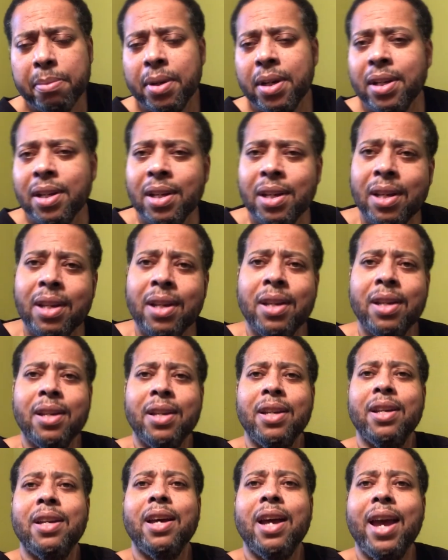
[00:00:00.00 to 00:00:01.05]
But
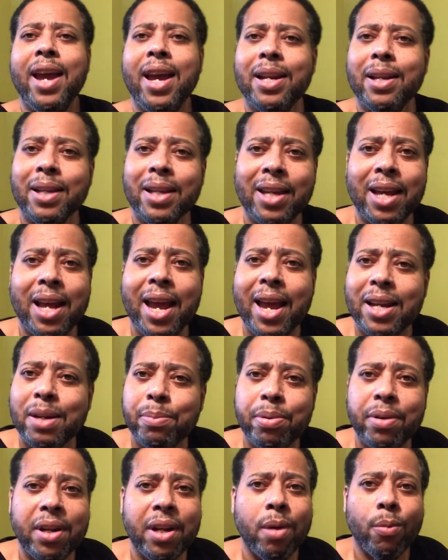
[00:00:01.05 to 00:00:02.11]
had to get, I had to
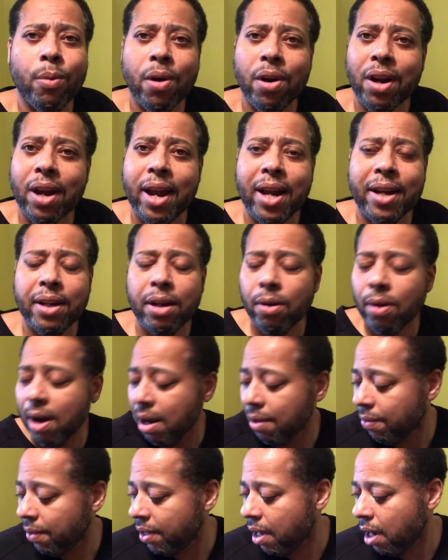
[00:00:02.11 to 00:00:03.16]
put in work. I had to
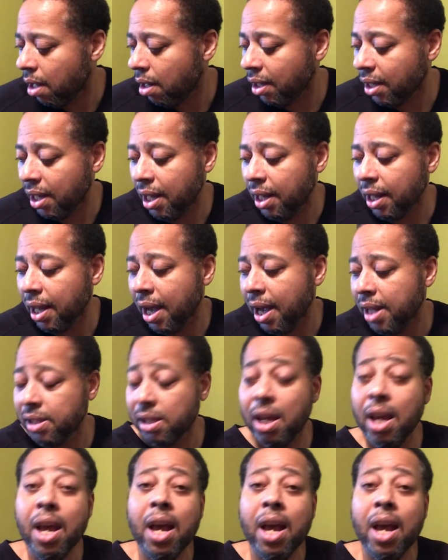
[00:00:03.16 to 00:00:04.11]
grind for y'all. Again, guys,